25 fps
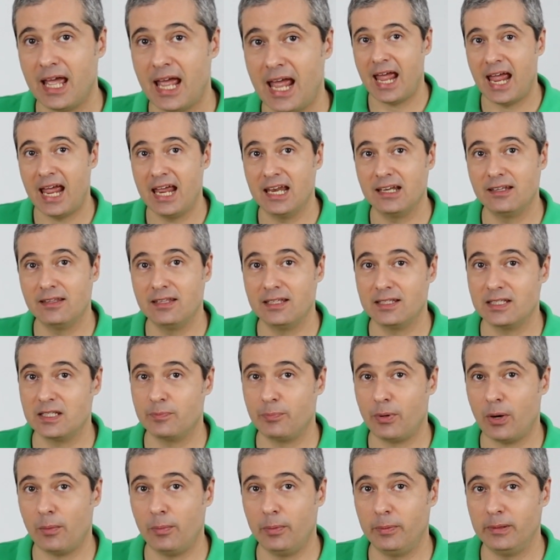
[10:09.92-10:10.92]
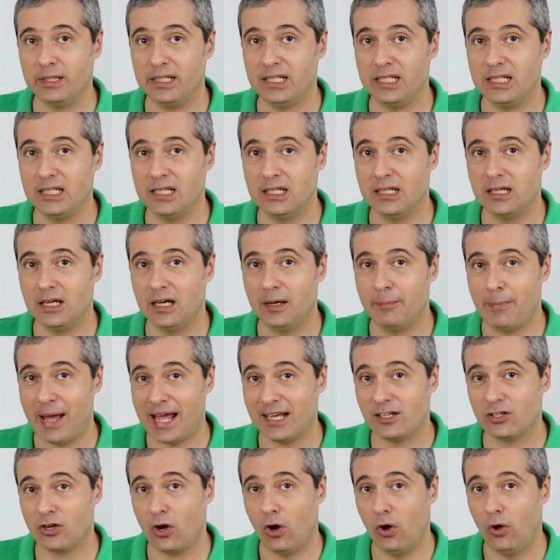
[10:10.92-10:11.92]
and this is probably a
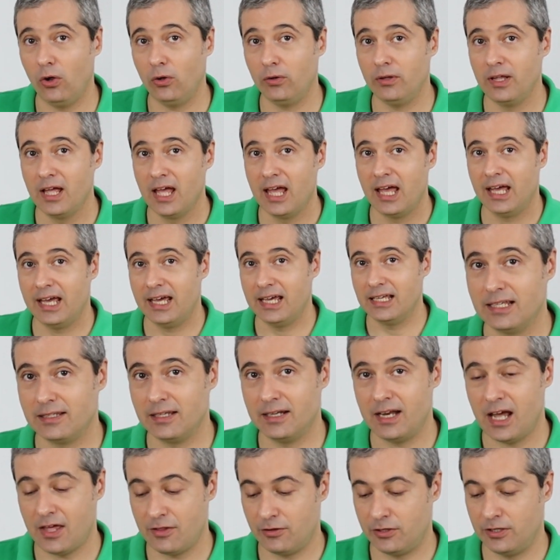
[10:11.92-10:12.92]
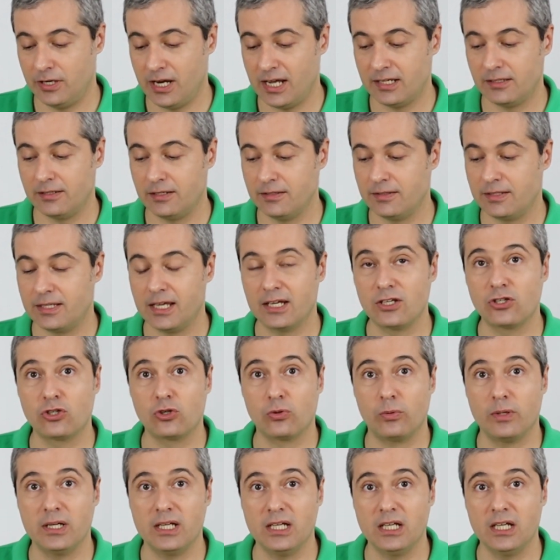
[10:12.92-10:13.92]
bad call, is another 19th
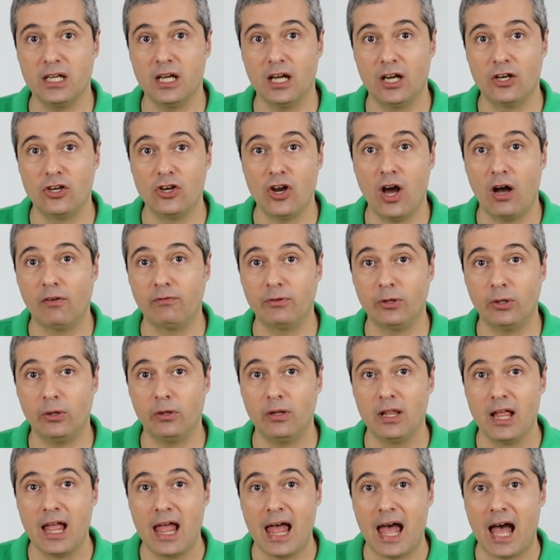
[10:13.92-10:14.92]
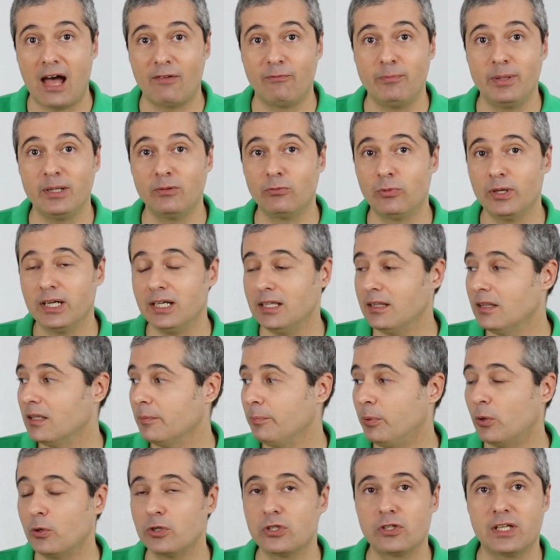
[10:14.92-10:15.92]
century novel. I've been reading
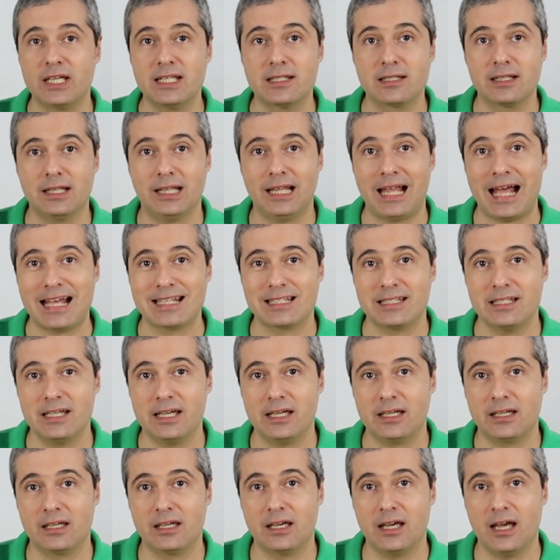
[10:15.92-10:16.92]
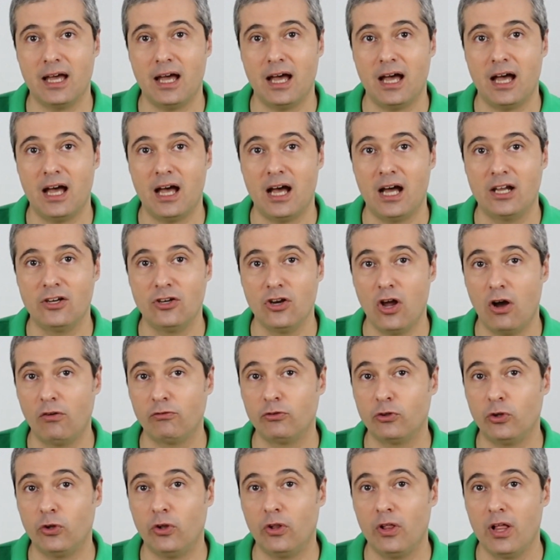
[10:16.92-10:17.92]
the Portuguese classic
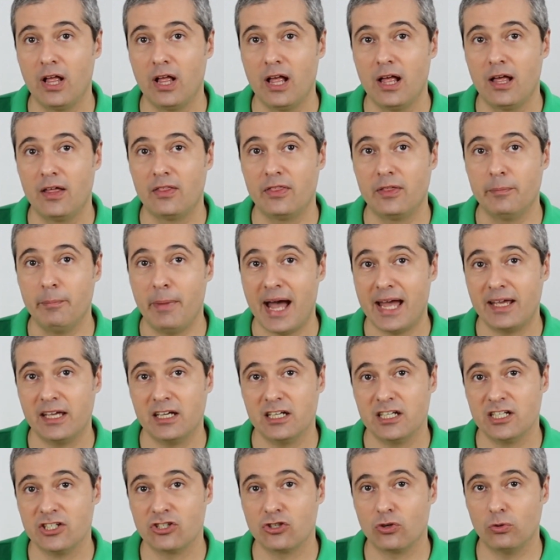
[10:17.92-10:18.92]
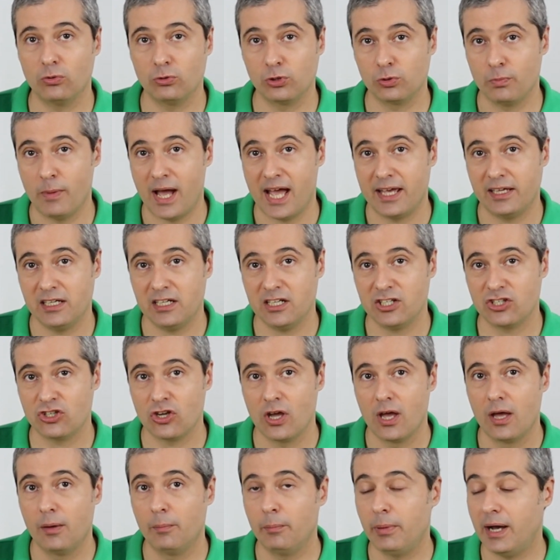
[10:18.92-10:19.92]
novel The Maias, Os Maias,
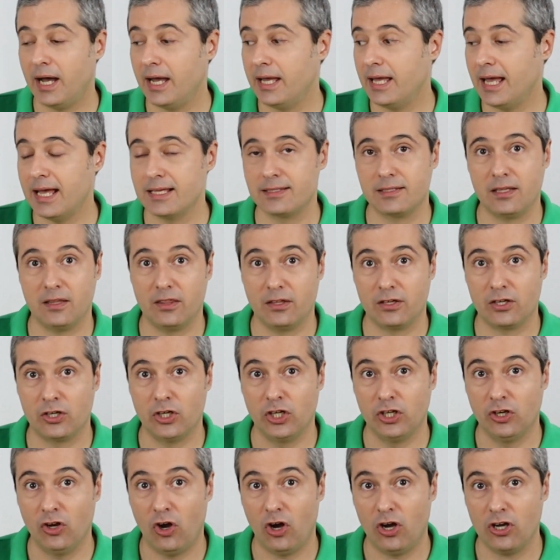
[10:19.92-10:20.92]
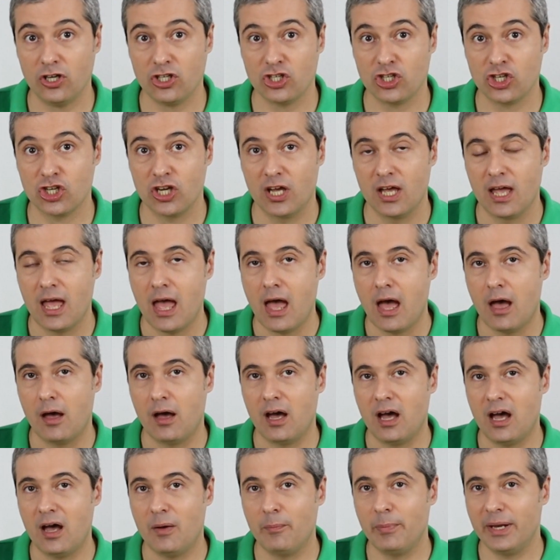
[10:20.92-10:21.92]
by Essa de Queiroz.
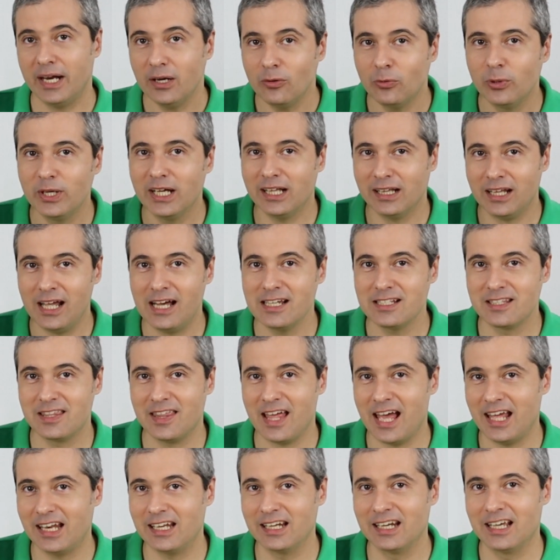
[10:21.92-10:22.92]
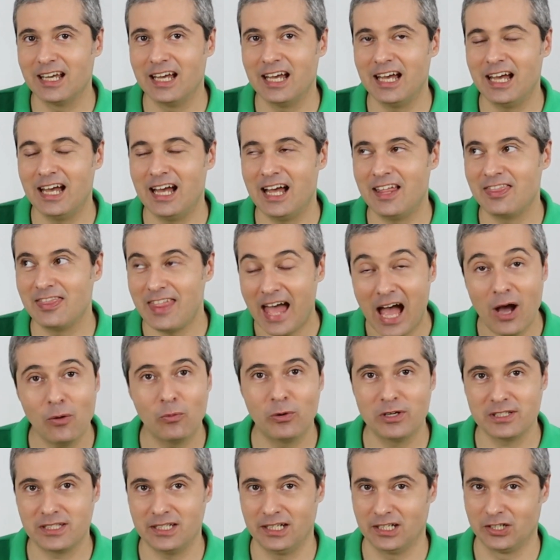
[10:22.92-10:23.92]
But I realized that that
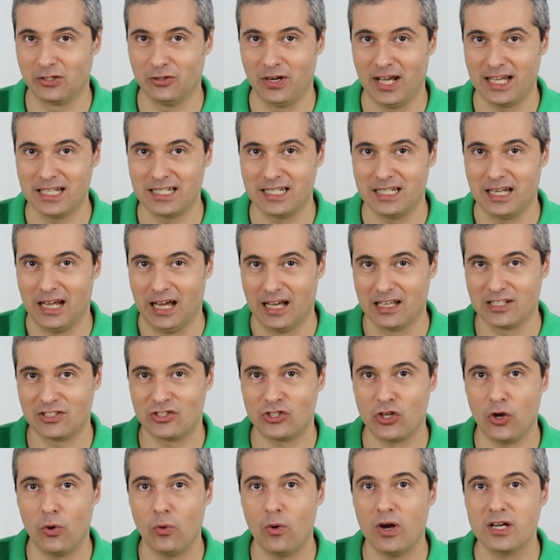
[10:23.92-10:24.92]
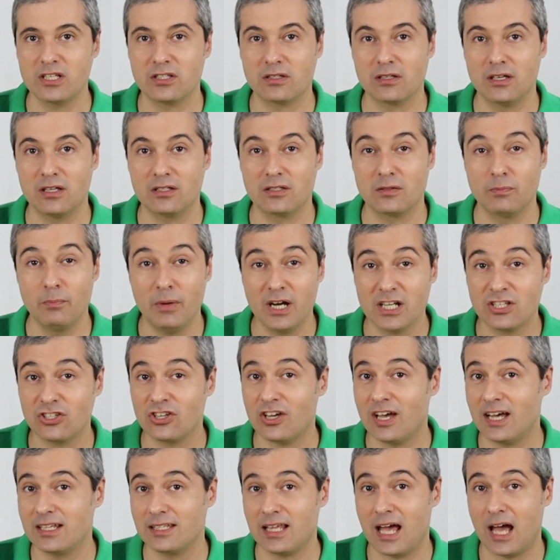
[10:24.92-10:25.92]
wasn't a good idea. So as much
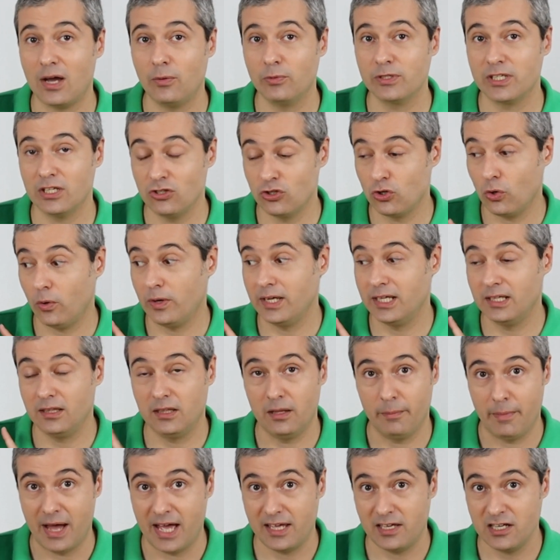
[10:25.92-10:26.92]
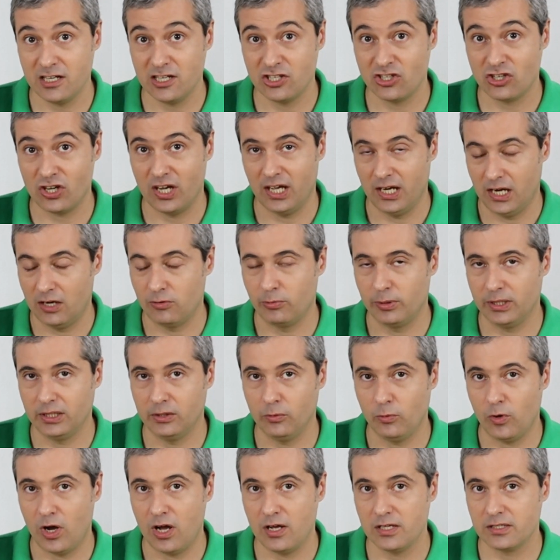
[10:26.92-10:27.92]
as I was enjoying The Maias, and I
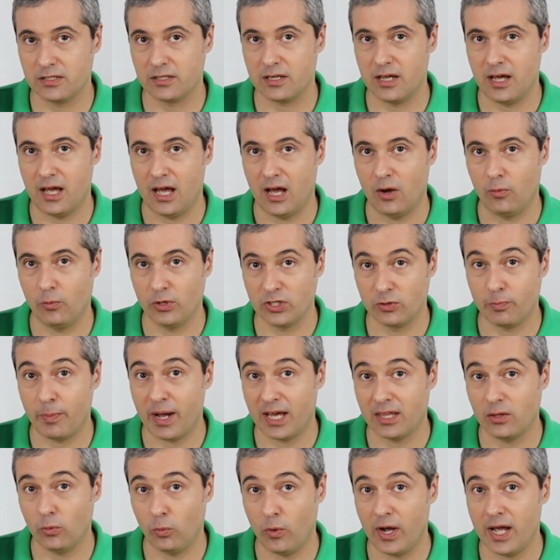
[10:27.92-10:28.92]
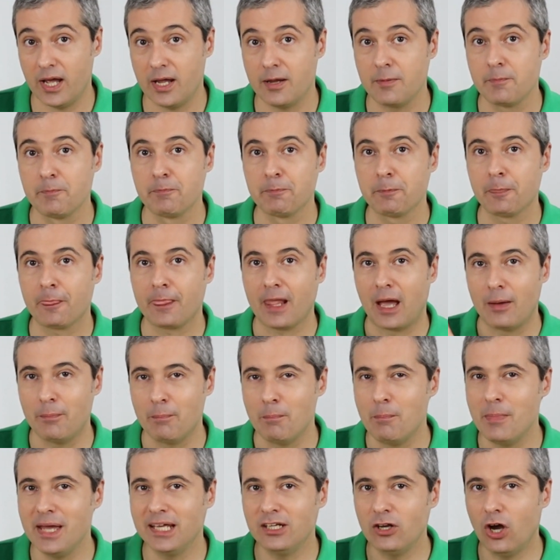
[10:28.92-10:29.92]
really was, which by the way,
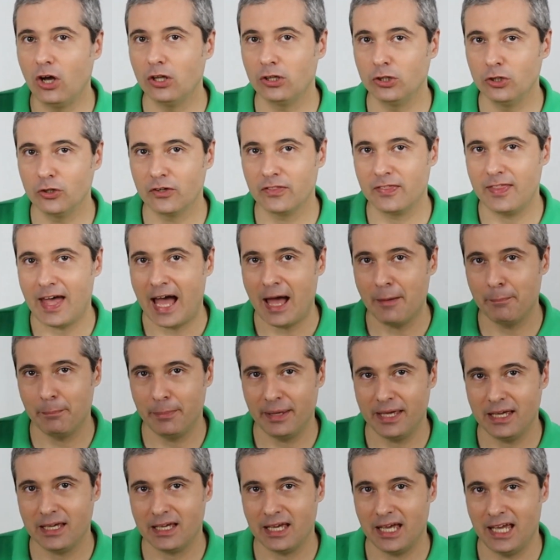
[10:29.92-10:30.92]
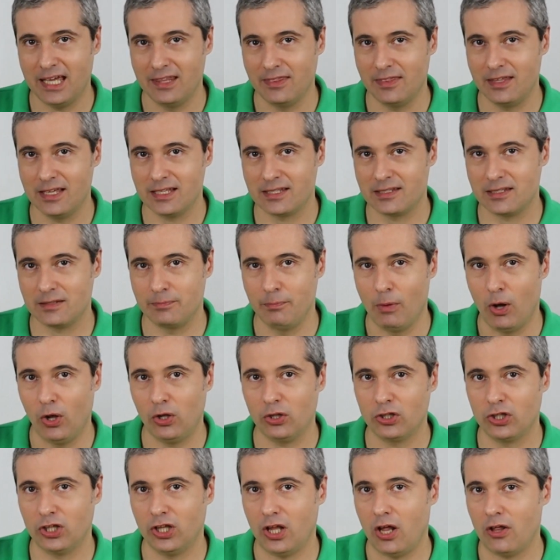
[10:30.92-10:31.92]
may not look that big in this
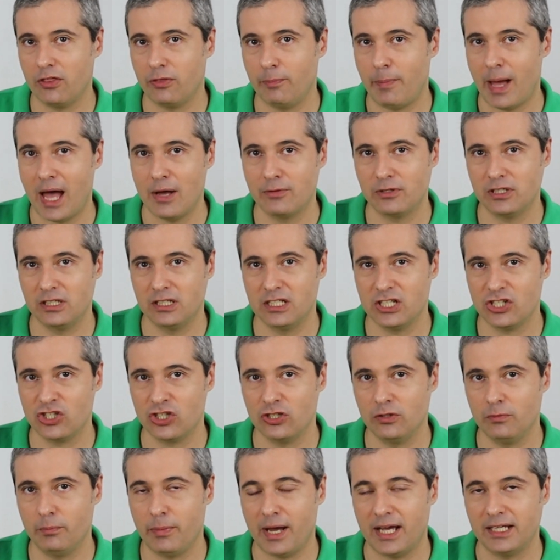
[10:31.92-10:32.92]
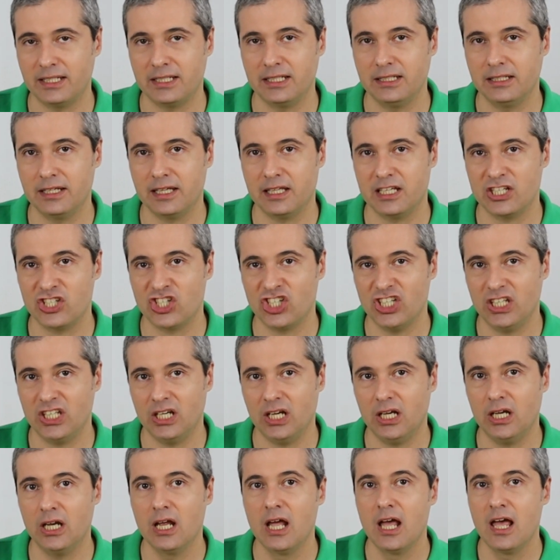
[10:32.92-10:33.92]
small cloth-bound edition by Tinta da
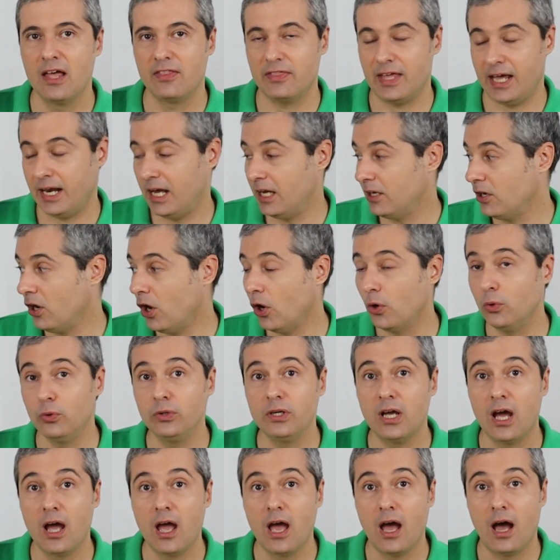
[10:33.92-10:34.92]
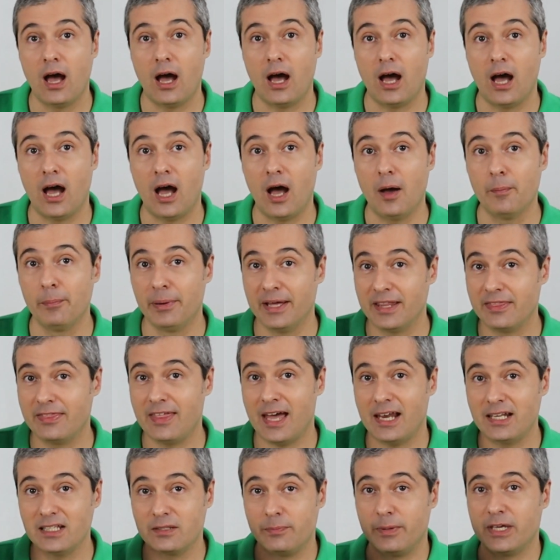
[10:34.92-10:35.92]
China that I own, but
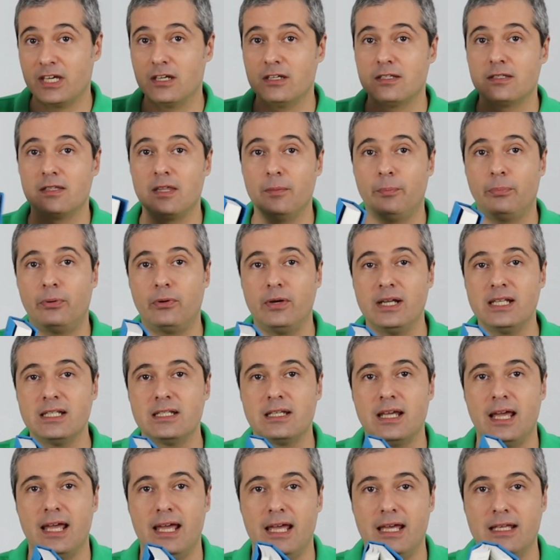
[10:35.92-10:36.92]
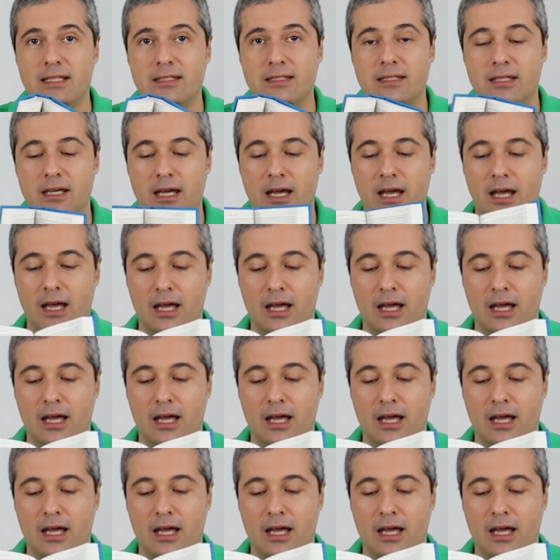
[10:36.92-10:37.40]
that is because the print is